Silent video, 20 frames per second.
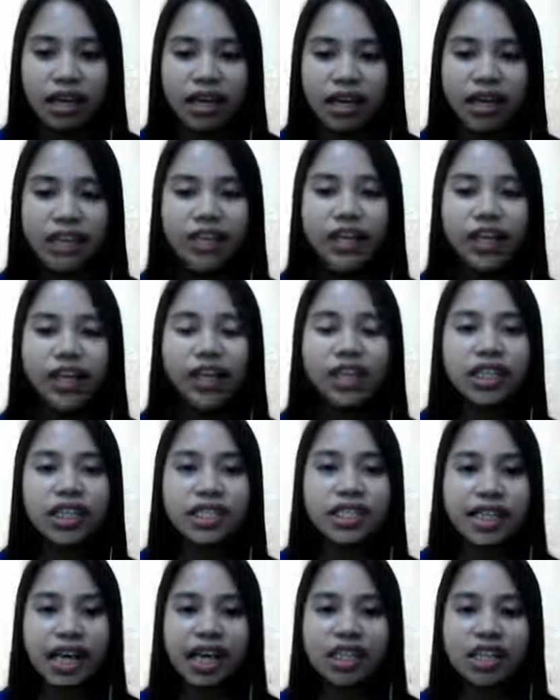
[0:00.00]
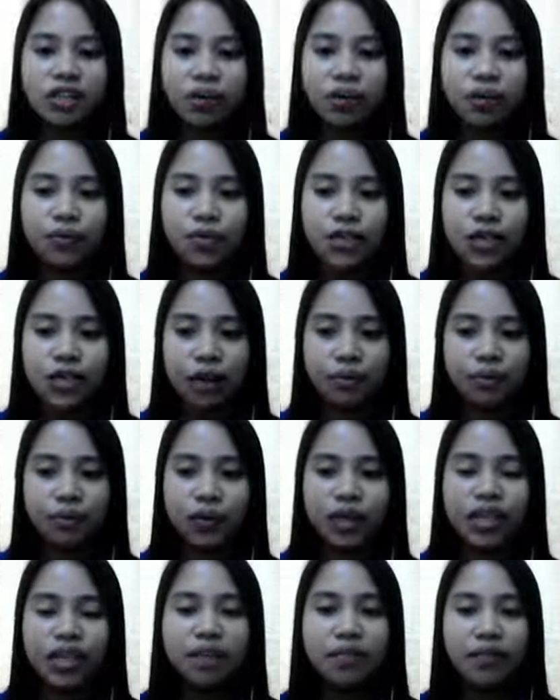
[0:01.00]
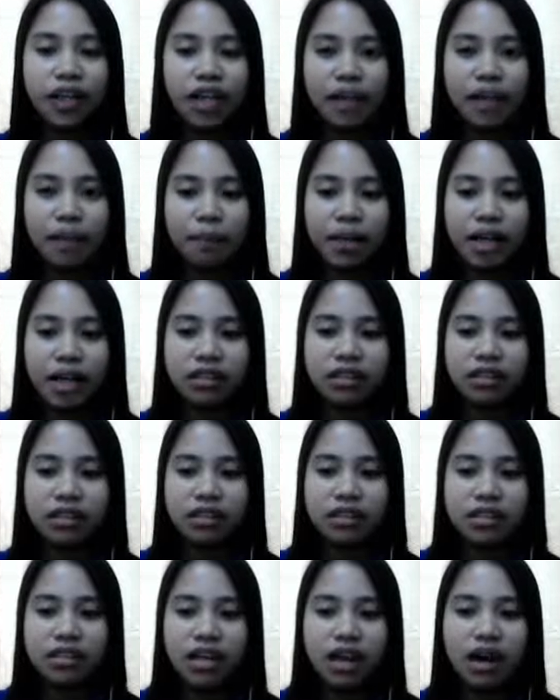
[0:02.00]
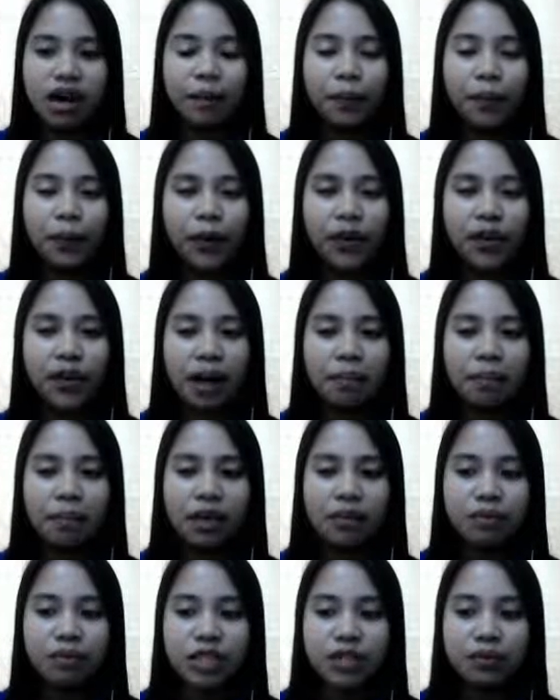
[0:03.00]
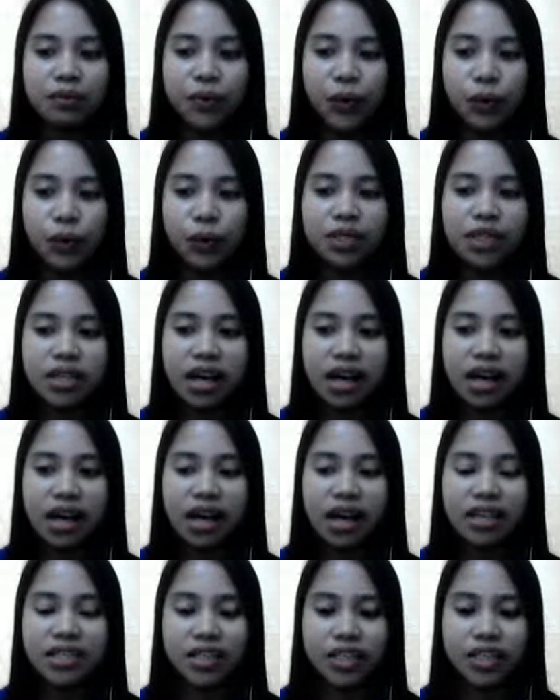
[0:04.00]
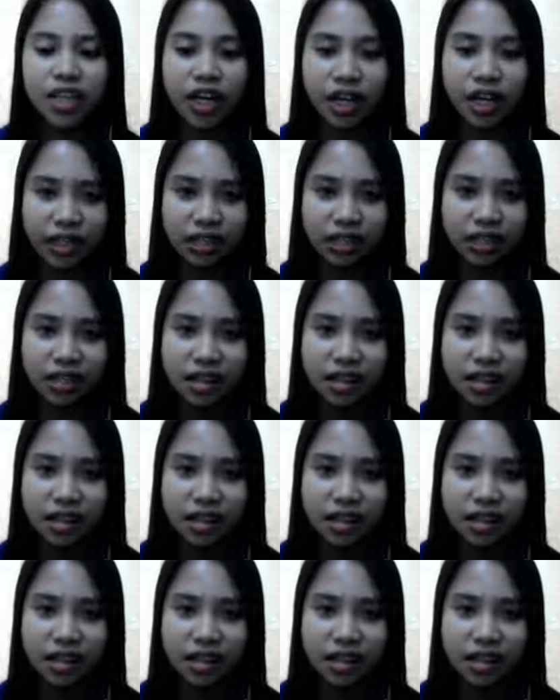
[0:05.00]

In the early days of software developments, programming was viewed as an art.